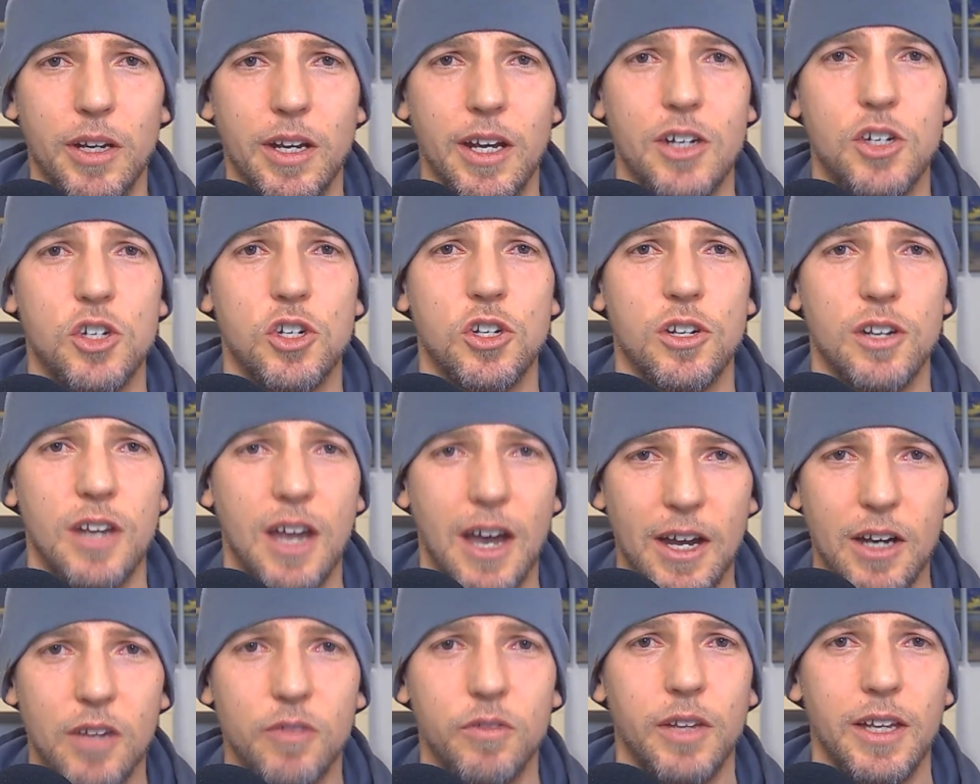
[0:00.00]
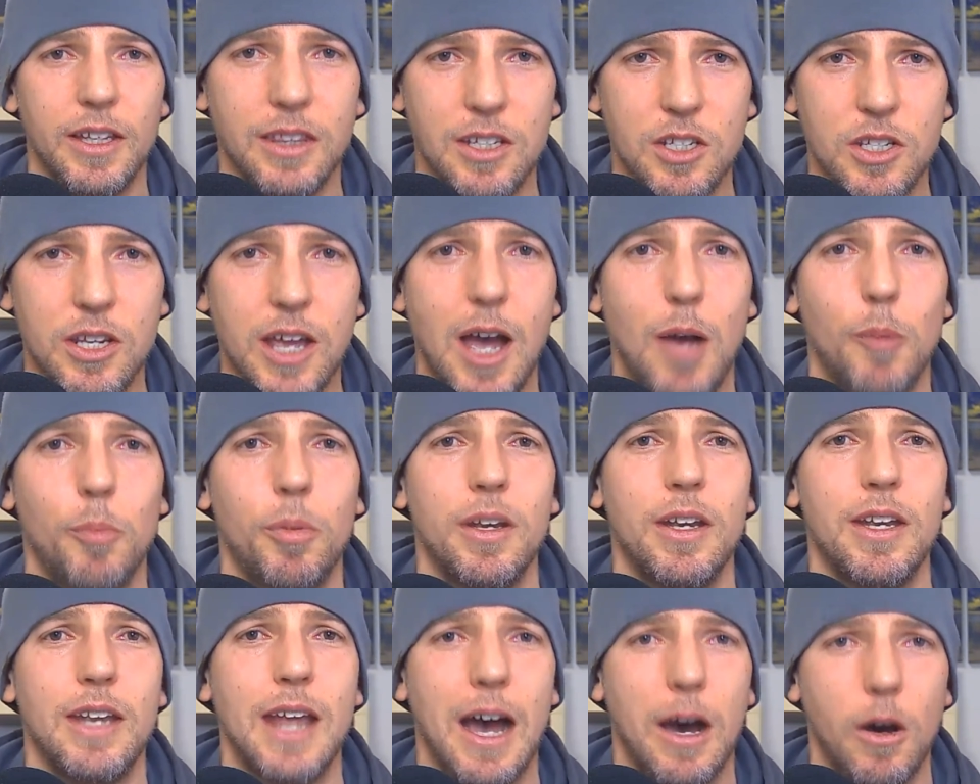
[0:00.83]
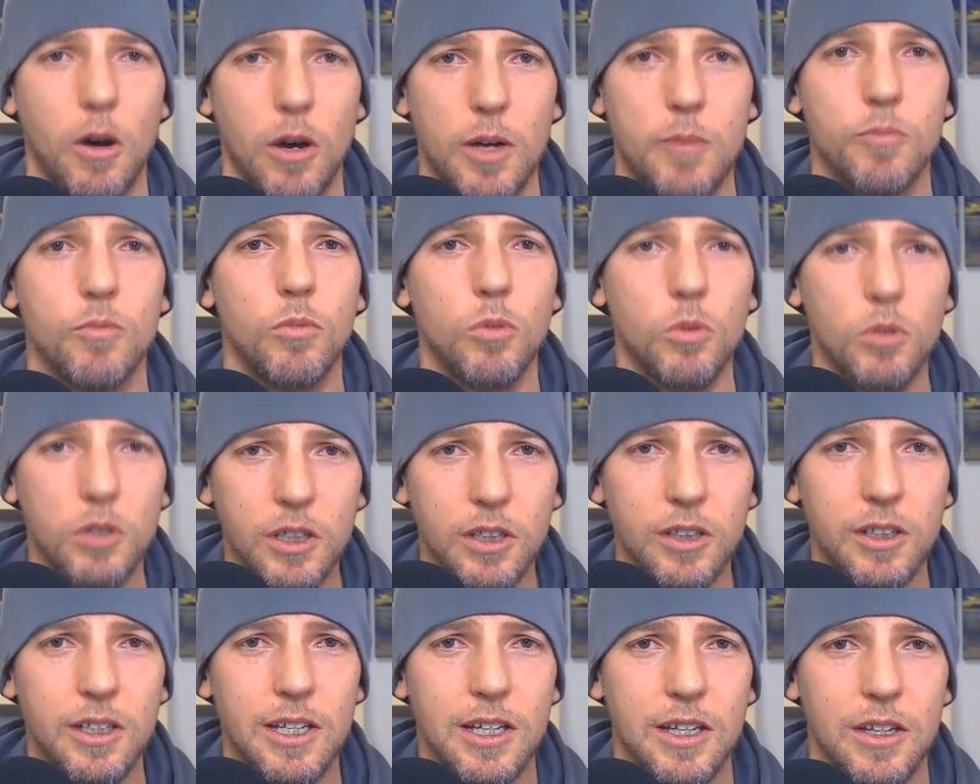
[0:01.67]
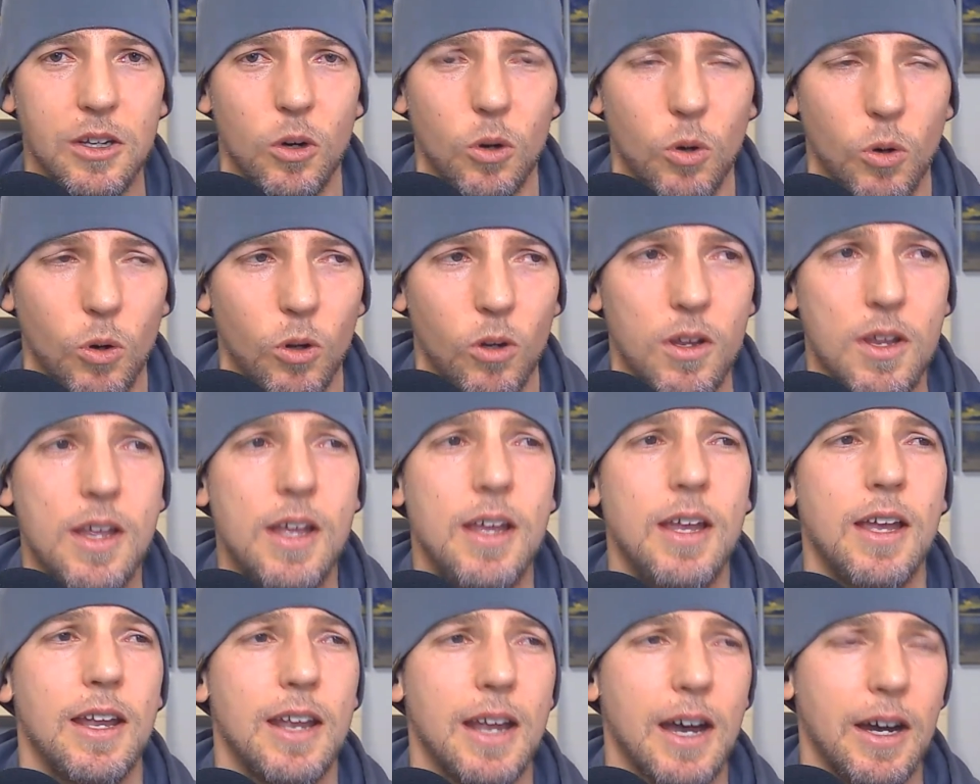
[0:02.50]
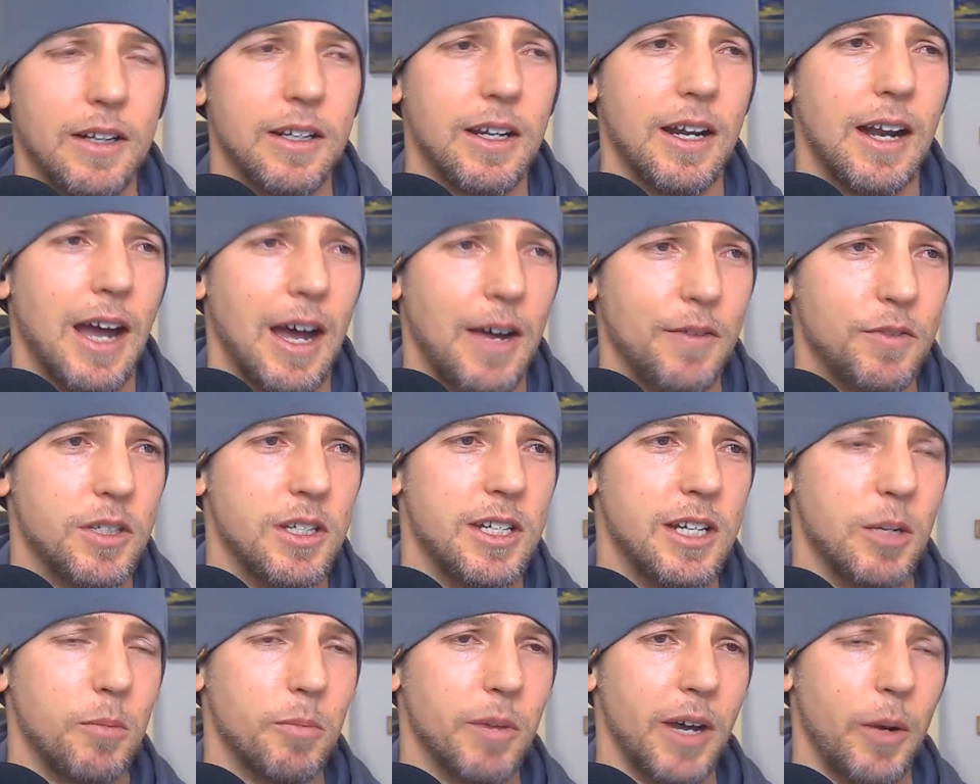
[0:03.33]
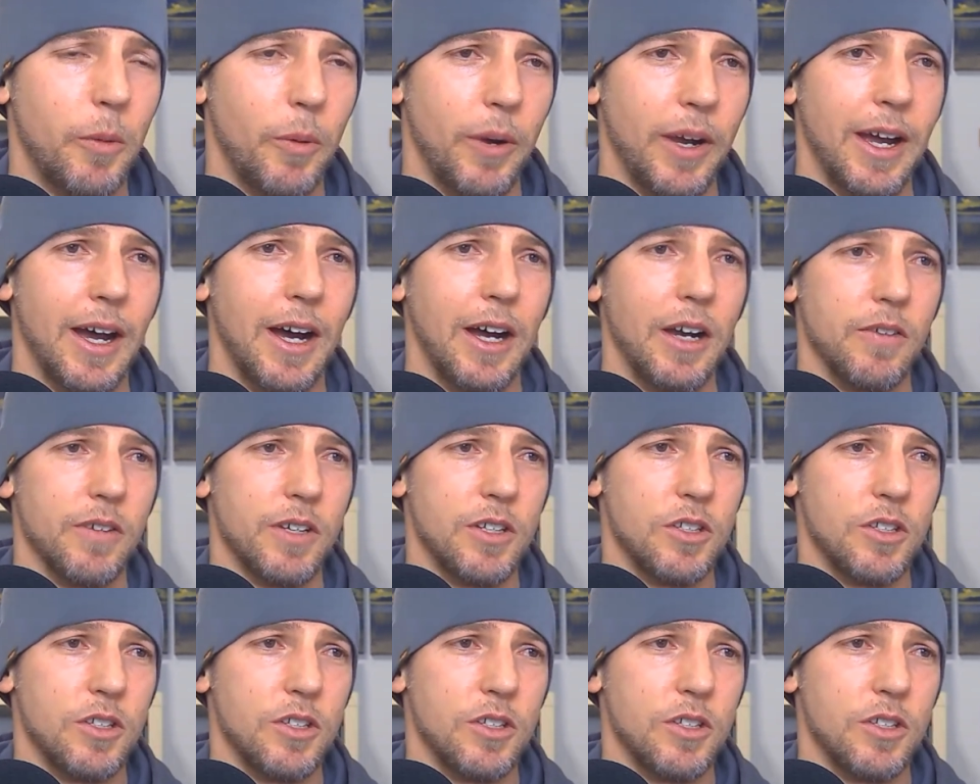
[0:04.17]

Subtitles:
I should not have let happen. Now I'm really in the hole, and now I'm going to have to dig my way out of it.